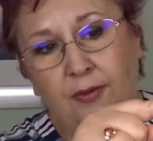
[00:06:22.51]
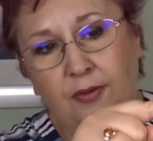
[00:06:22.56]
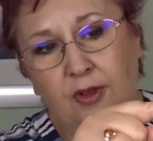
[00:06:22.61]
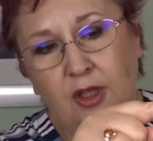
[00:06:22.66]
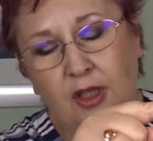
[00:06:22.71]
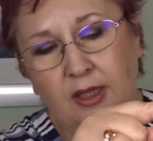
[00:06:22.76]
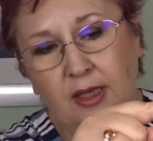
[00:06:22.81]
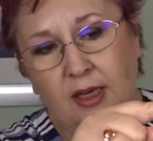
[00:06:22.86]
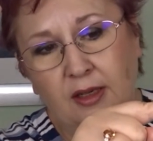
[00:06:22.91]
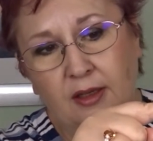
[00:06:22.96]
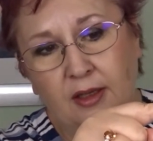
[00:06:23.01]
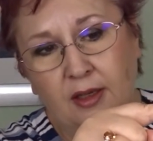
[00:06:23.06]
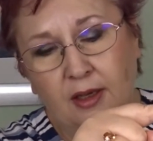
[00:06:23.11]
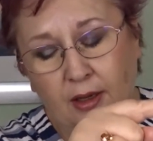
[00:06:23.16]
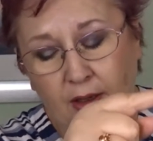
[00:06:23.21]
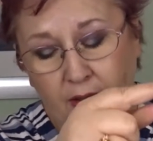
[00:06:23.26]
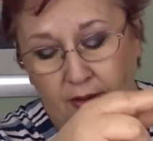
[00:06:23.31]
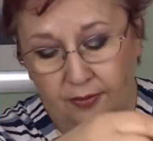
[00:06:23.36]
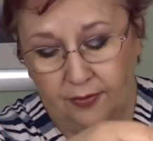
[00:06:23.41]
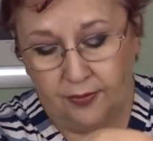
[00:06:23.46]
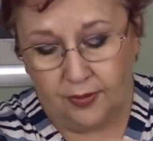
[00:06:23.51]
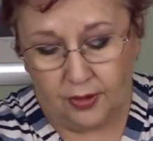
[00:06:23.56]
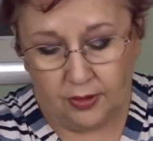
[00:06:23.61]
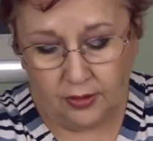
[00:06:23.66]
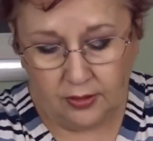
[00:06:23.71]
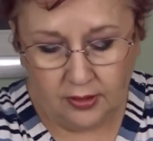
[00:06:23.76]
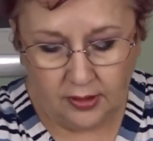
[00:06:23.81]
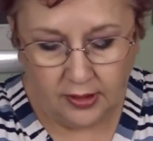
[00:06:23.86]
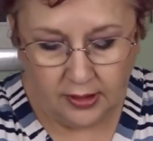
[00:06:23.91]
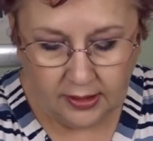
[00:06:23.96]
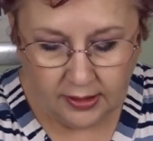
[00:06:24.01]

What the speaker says: just under half full.